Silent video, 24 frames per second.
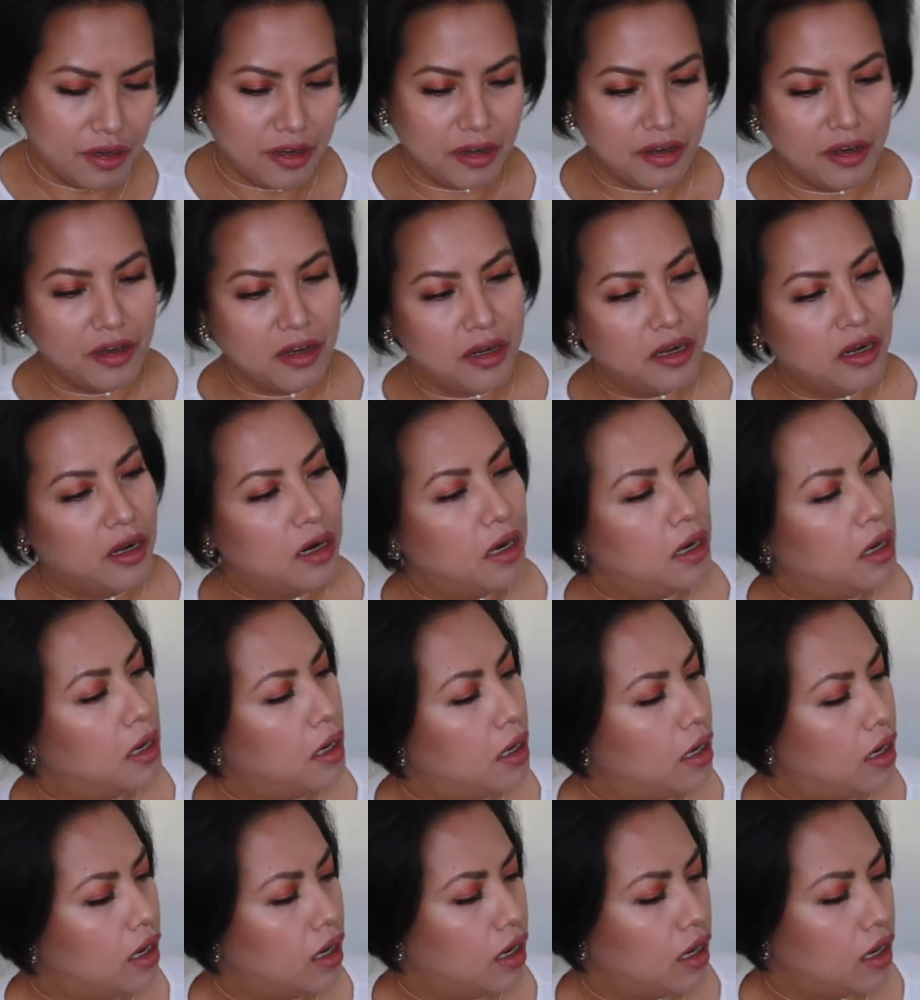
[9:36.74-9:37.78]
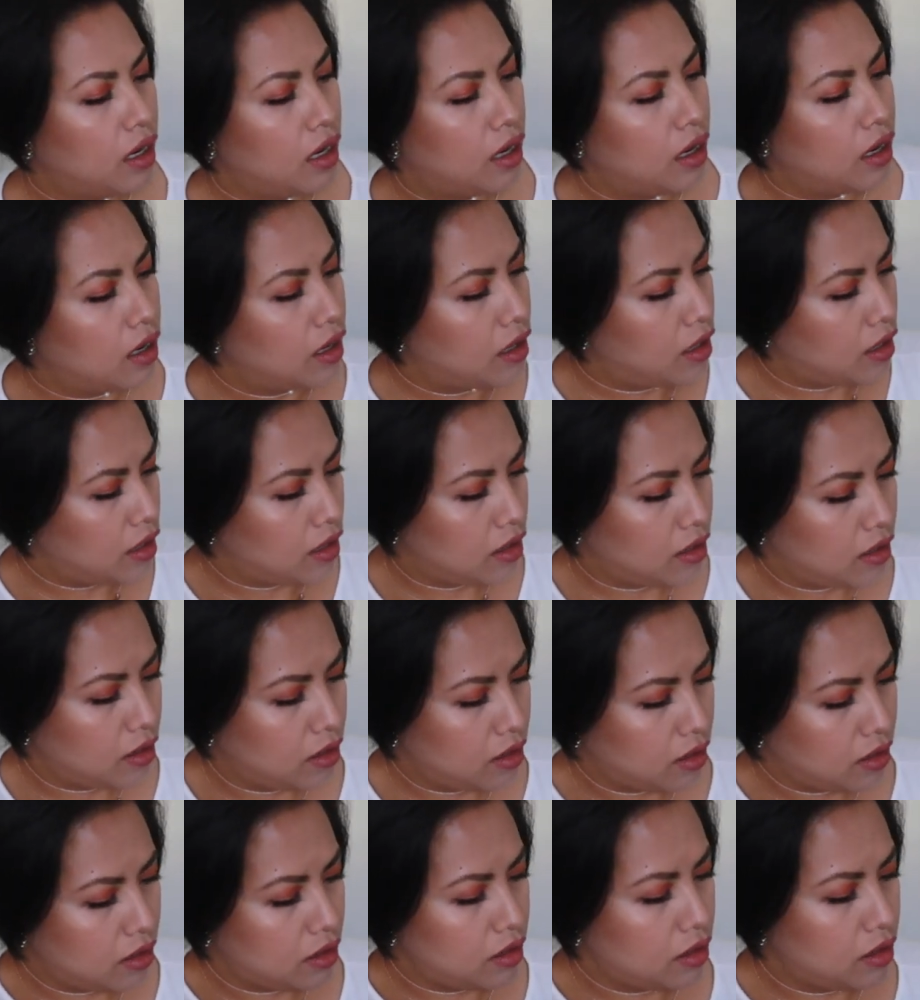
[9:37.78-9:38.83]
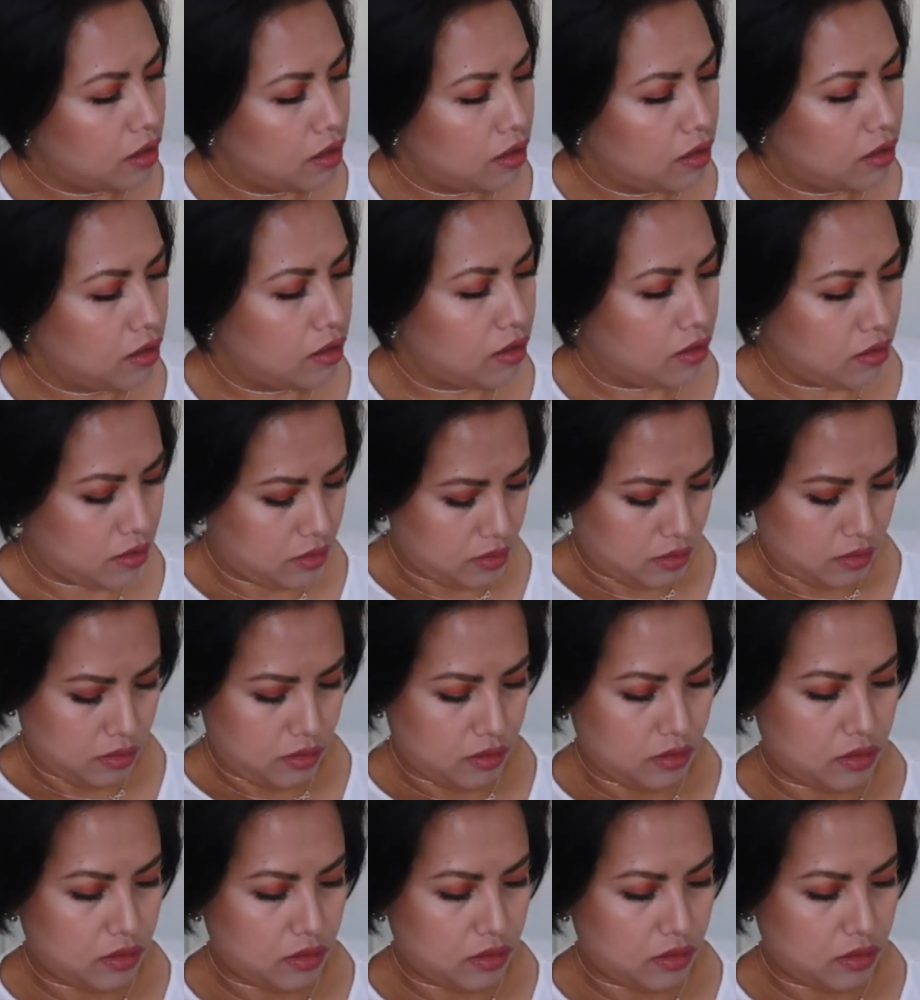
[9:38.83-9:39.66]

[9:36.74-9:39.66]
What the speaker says: (no one is talking)